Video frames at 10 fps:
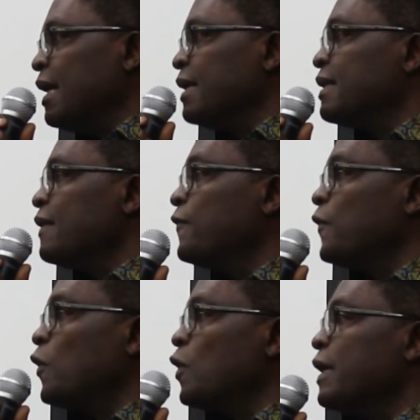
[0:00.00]
And
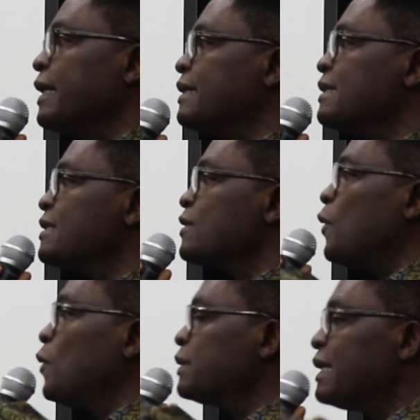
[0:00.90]
therefore, it is
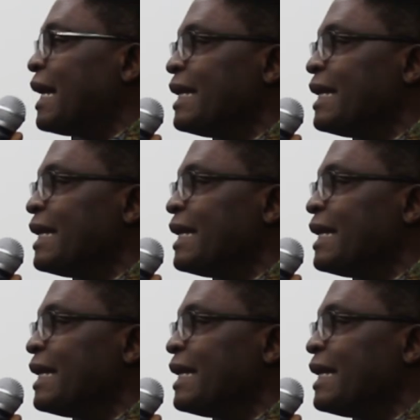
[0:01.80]
all the